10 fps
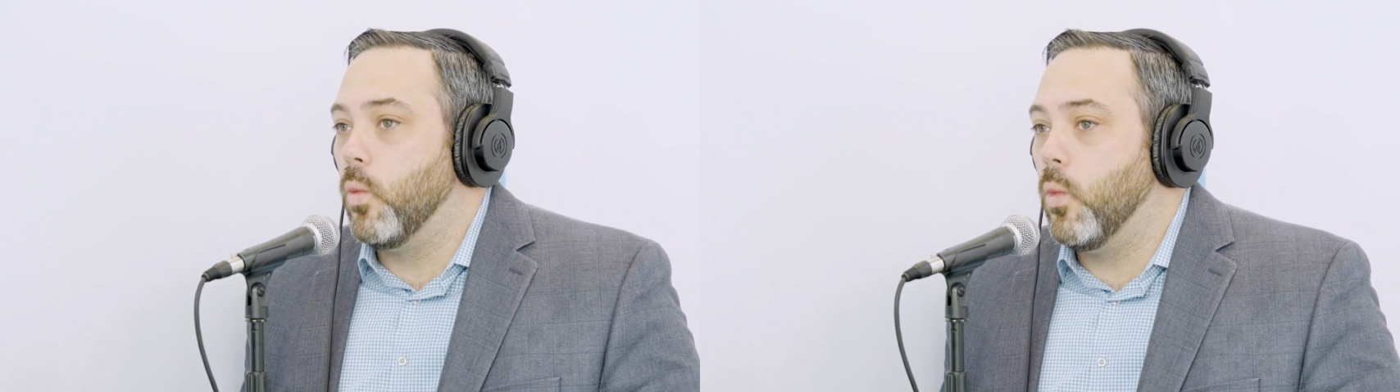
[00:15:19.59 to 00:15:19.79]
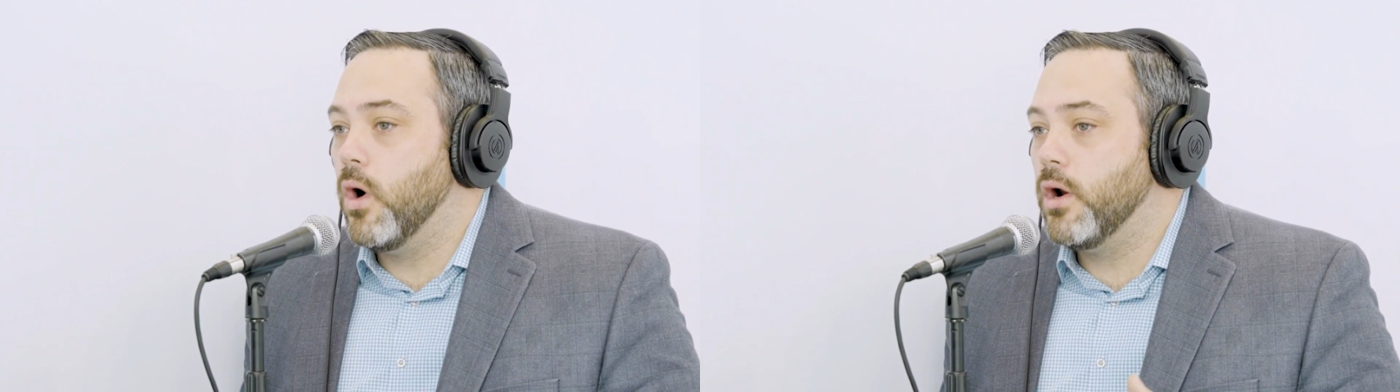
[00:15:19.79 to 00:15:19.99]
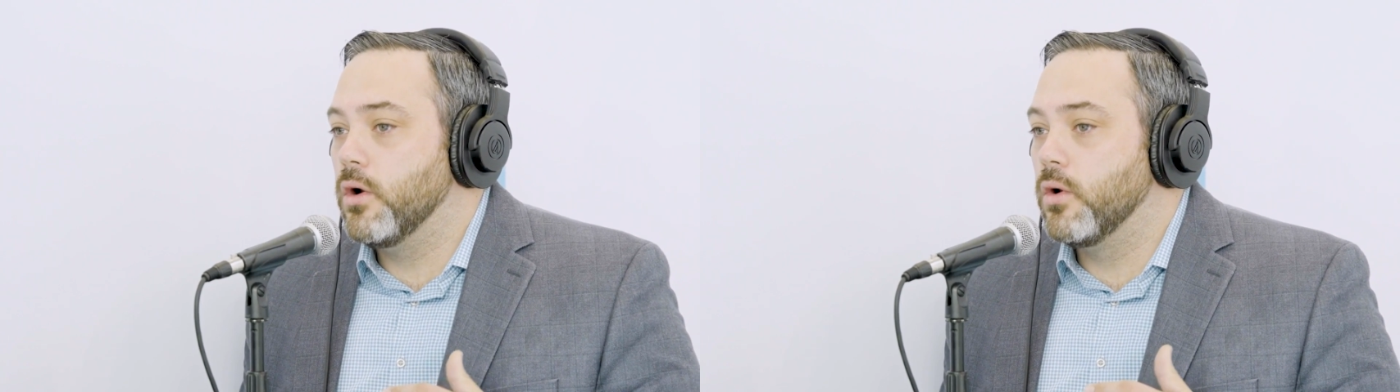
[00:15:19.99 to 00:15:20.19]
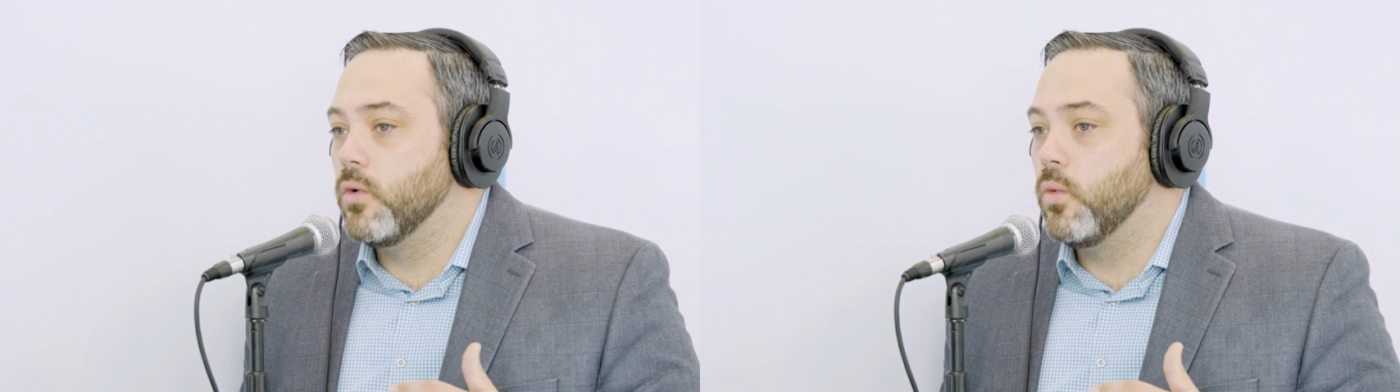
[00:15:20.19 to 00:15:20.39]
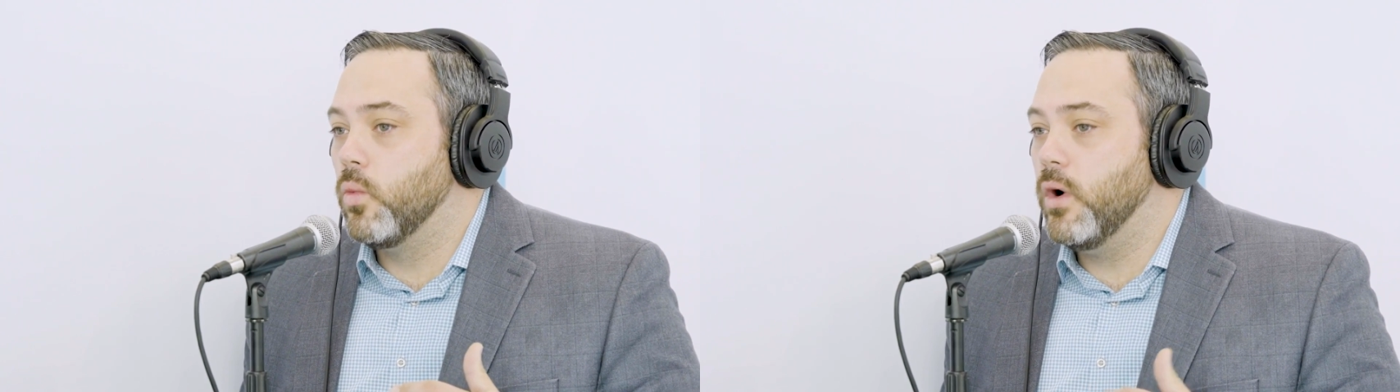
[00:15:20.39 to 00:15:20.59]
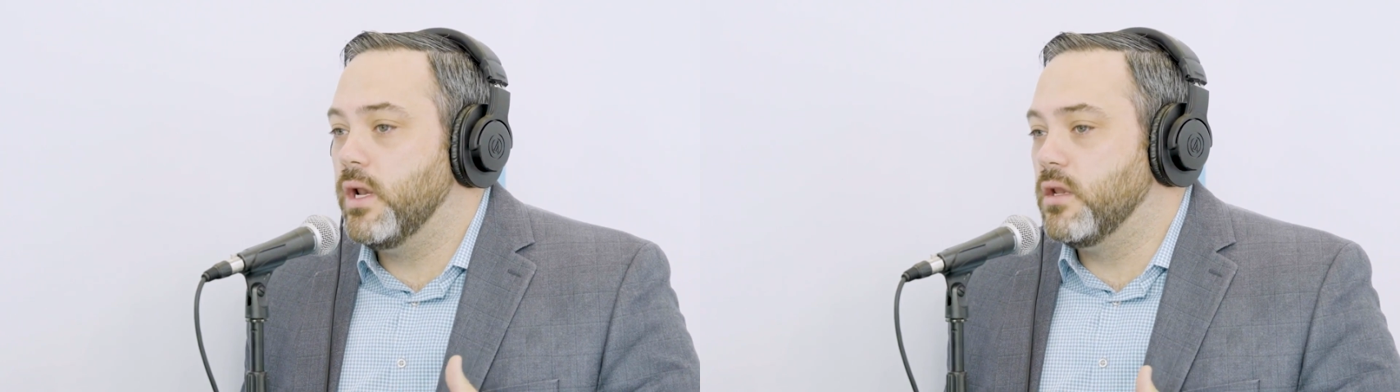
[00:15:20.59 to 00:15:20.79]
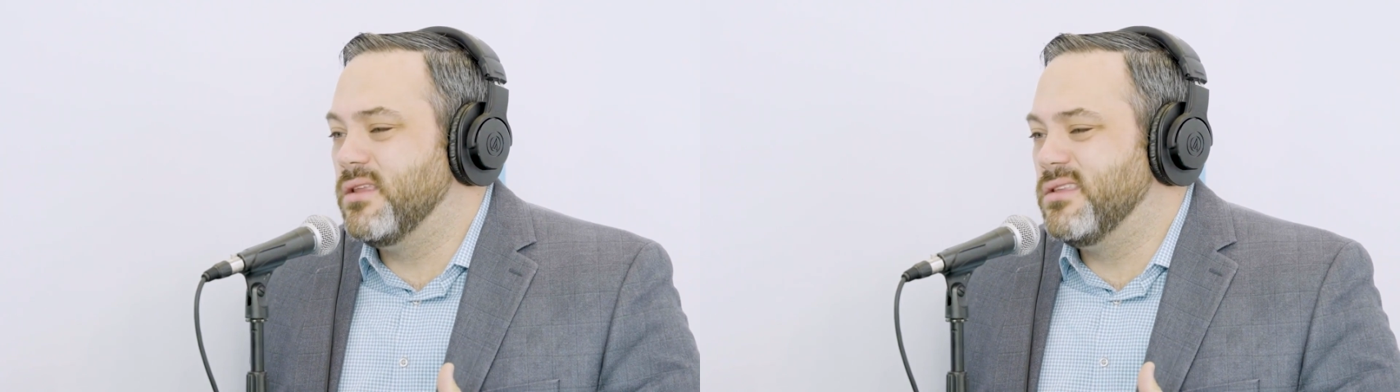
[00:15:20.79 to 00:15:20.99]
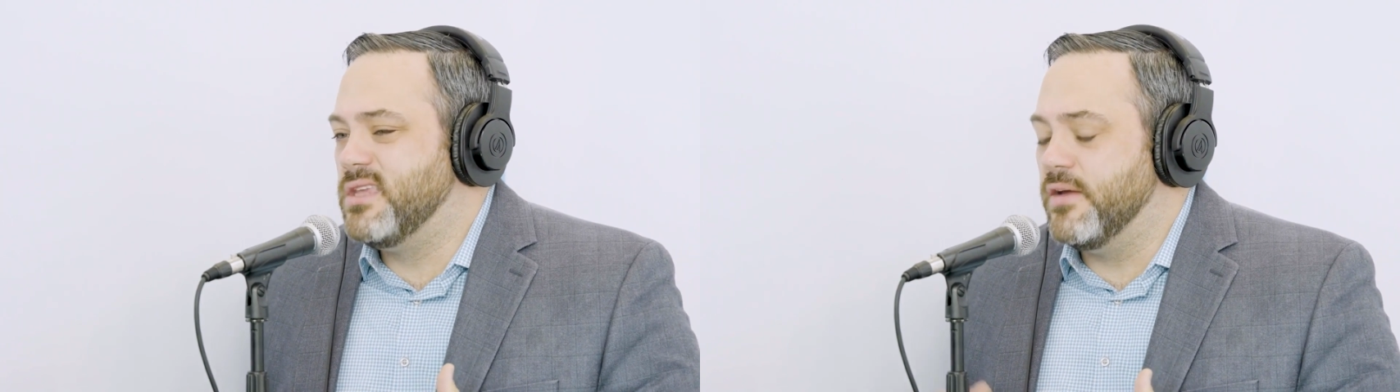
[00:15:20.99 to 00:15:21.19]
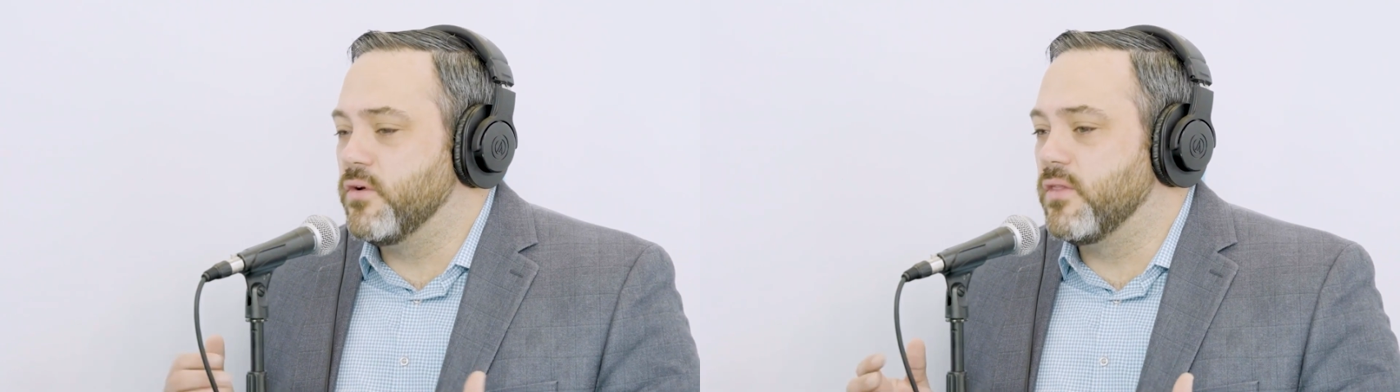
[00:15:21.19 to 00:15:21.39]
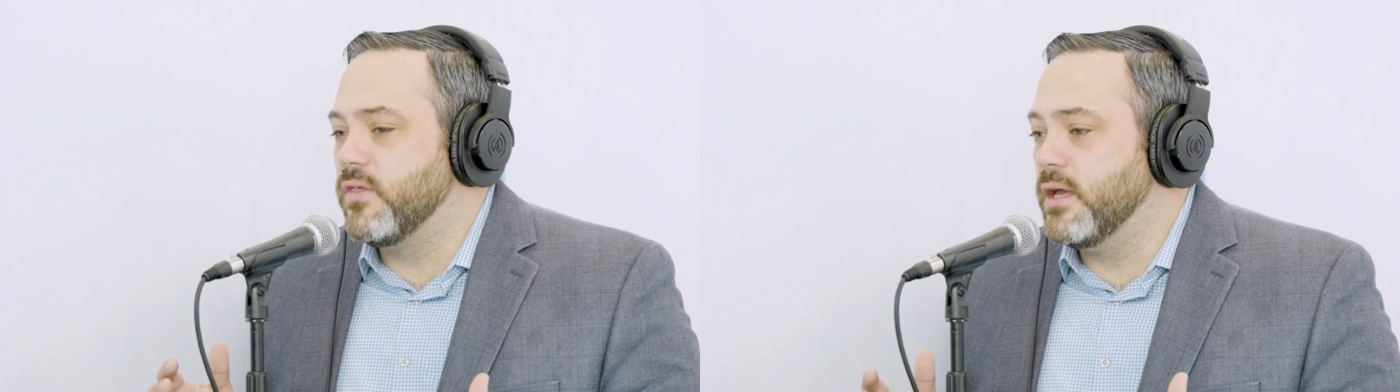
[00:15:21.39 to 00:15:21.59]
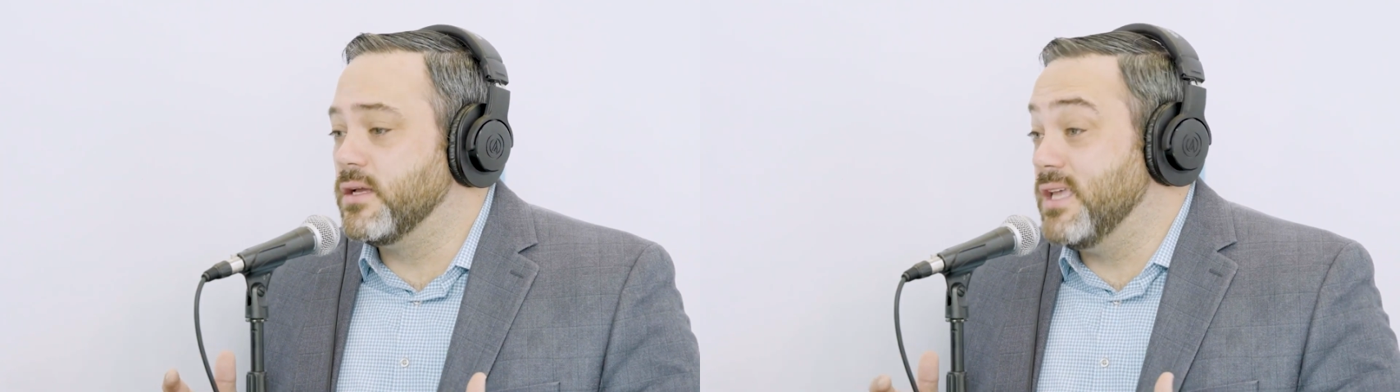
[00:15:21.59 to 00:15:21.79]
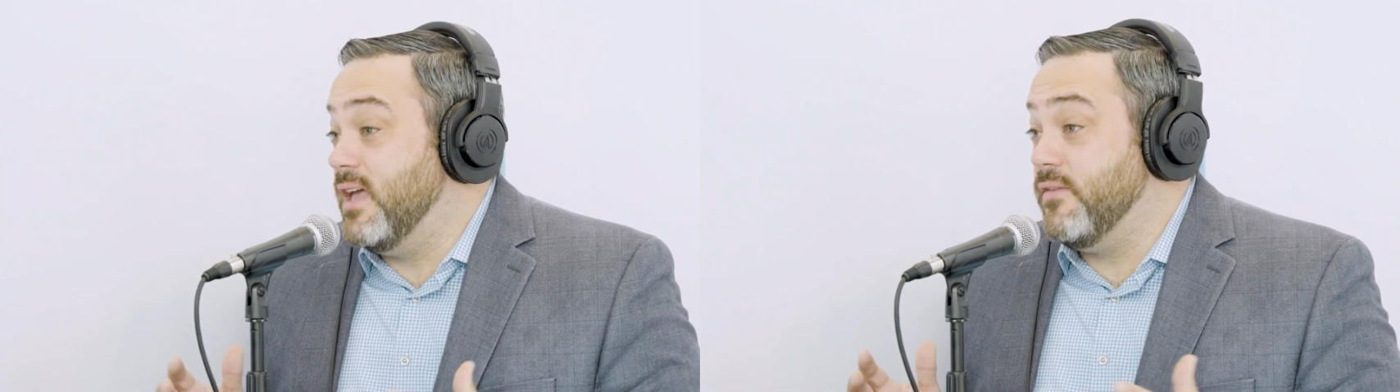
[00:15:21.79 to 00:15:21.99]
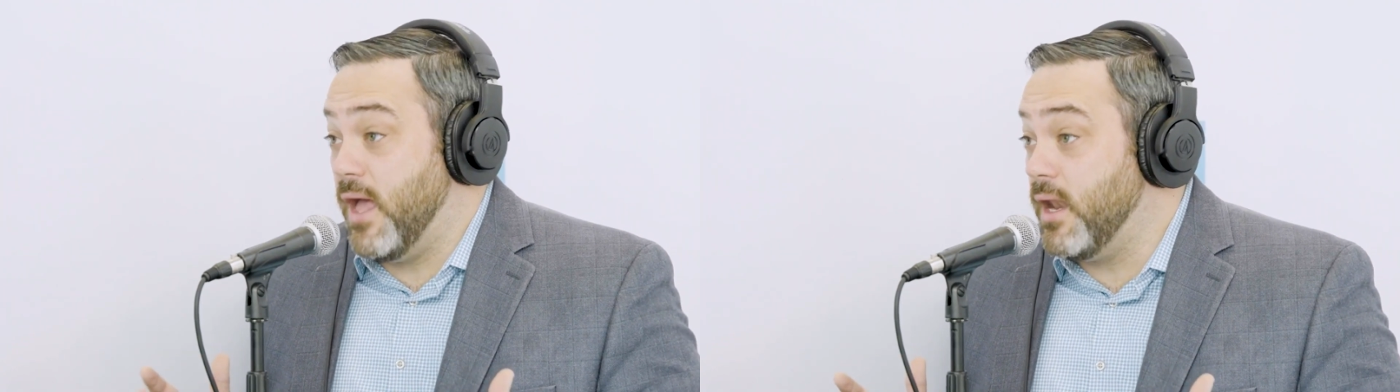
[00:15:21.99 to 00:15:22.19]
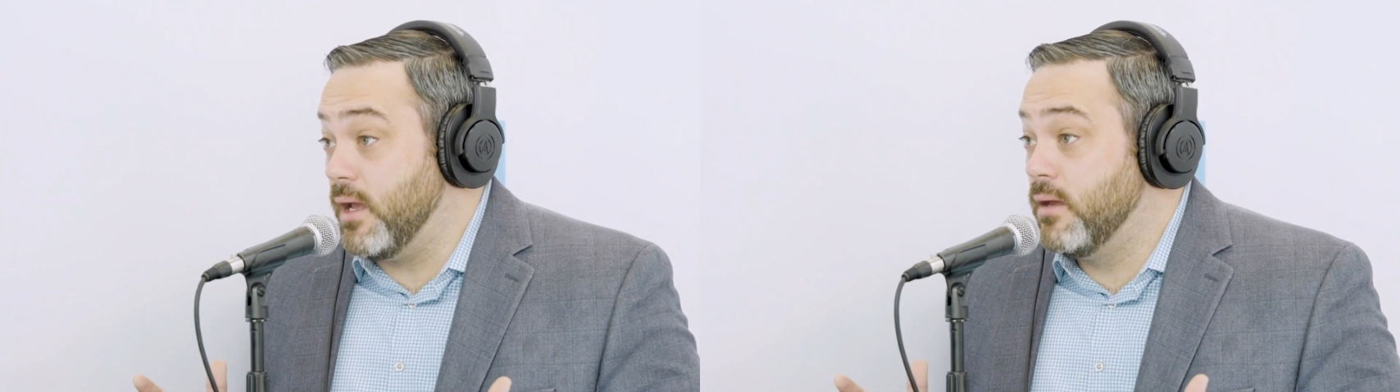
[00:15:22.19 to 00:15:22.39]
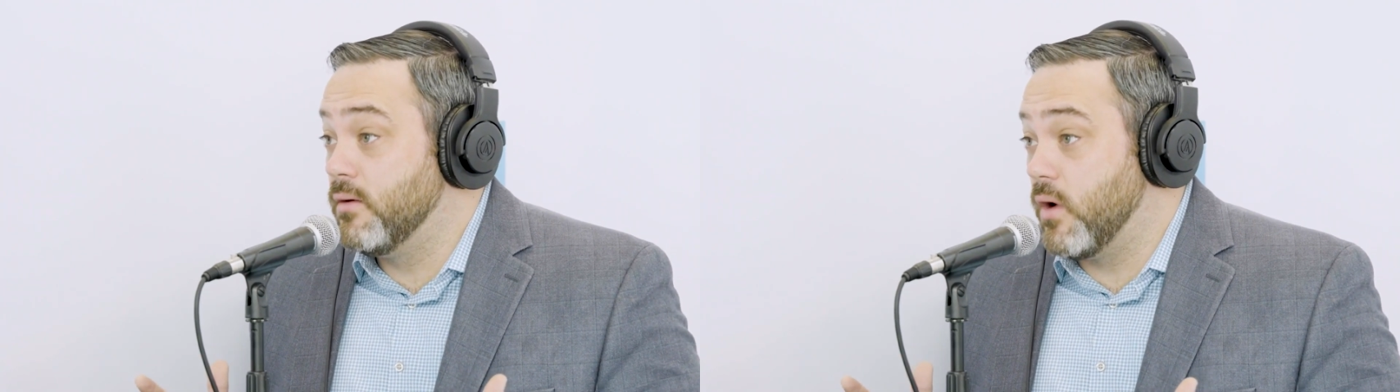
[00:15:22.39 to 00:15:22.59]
What different things, if any,